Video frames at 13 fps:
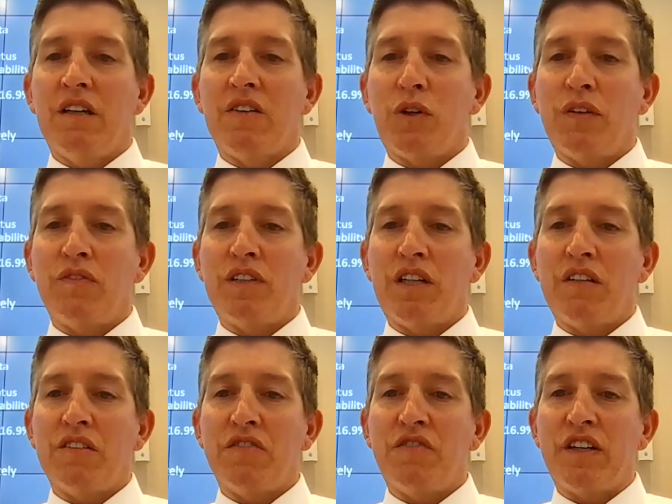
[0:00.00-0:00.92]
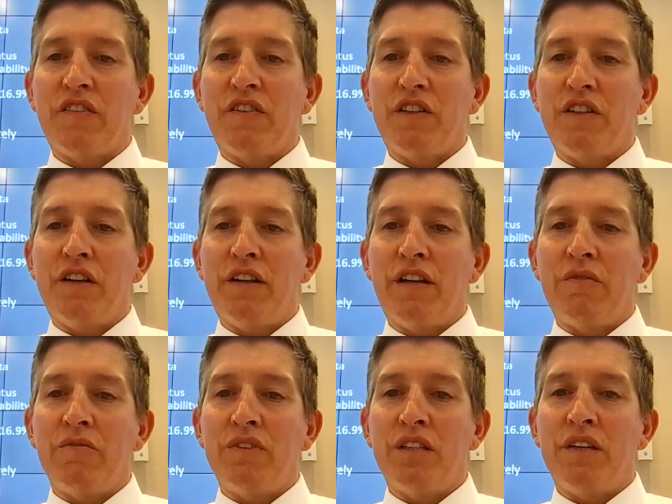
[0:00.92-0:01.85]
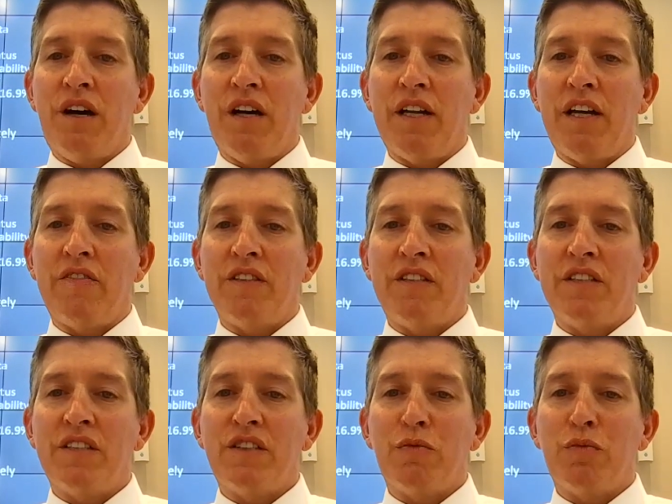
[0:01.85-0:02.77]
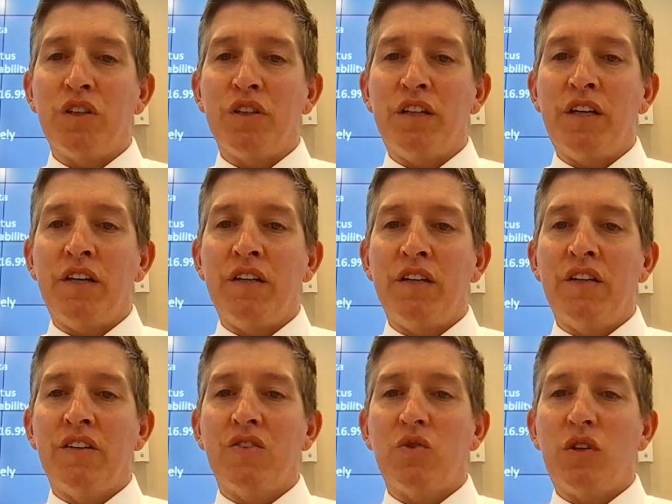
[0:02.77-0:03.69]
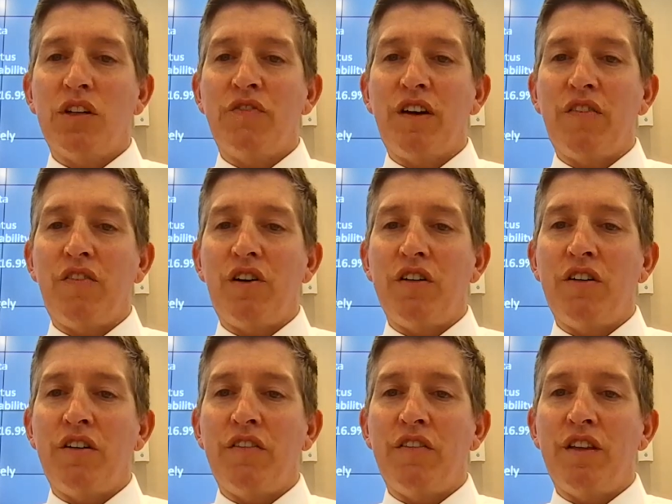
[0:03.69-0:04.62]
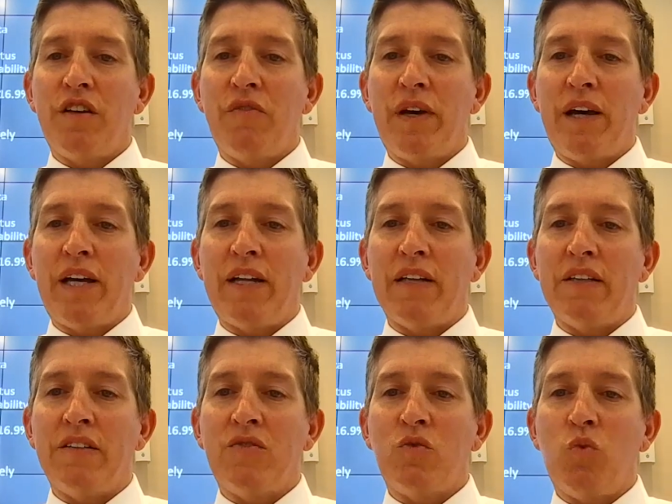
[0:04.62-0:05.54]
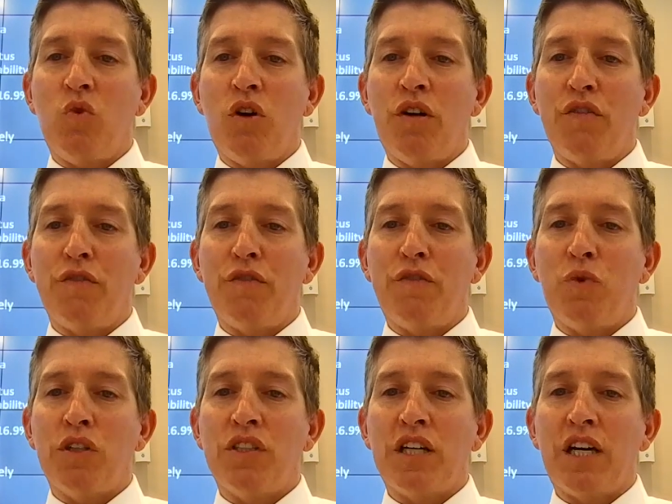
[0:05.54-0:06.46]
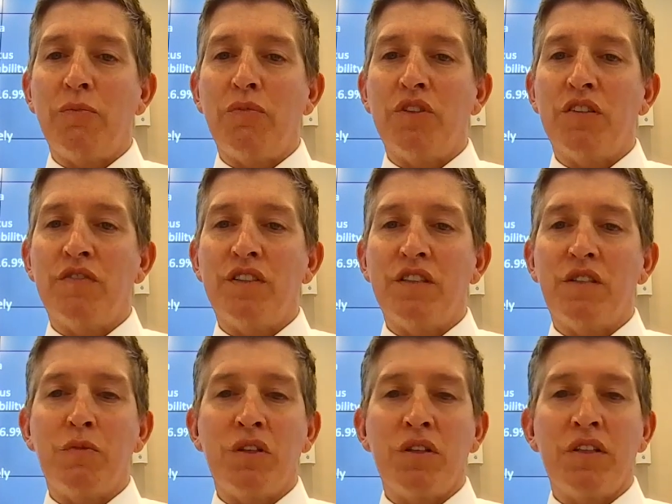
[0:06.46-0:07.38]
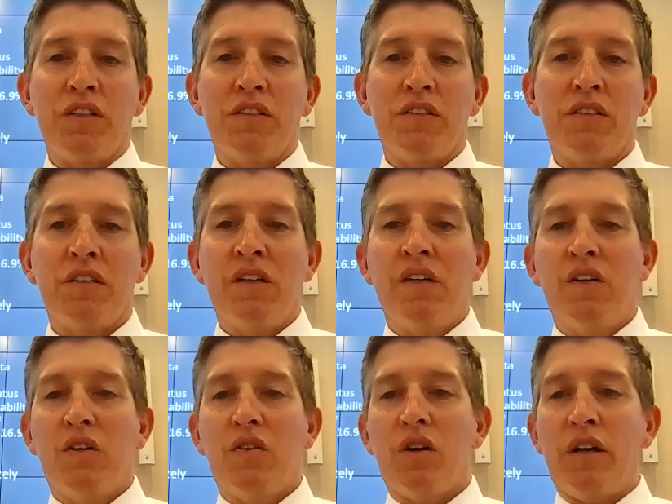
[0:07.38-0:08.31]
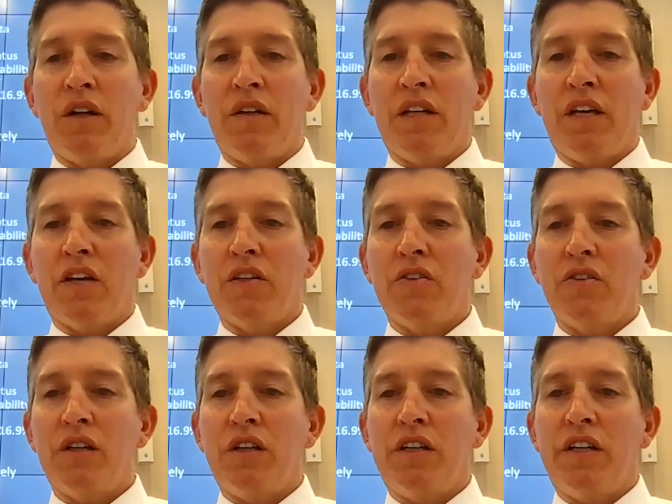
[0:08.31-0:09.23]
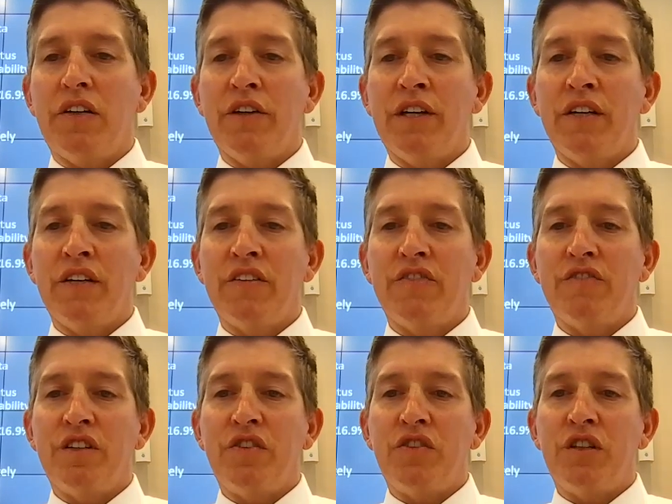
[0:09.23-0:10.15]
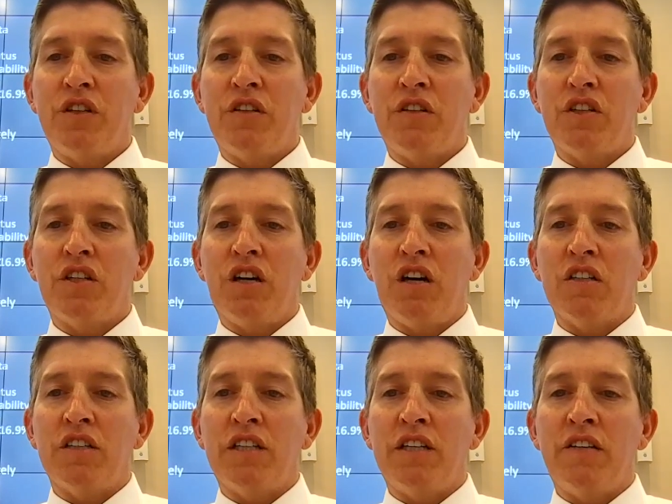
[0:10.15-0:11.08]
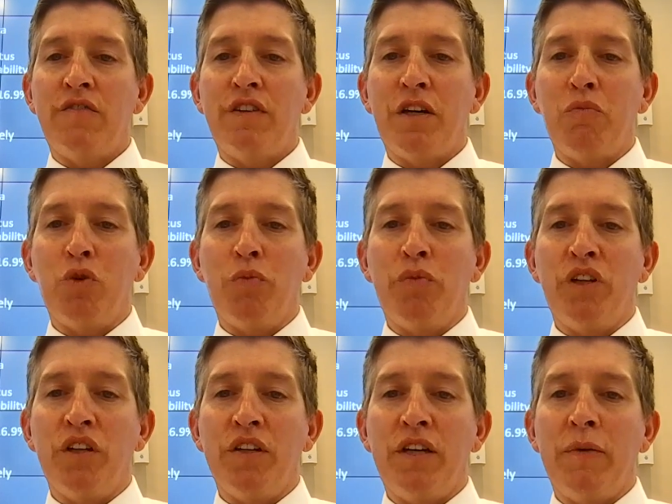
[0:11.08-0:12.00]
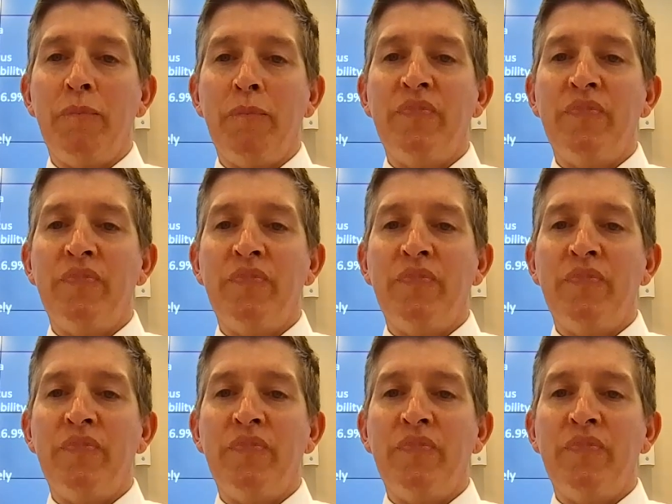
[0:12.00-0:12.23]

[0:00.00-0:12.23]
12,500 of them did not have a disability. 2,500 of them had at least one of 4 types of disabilities, and they included hearing, vision, cognitive, and mobility.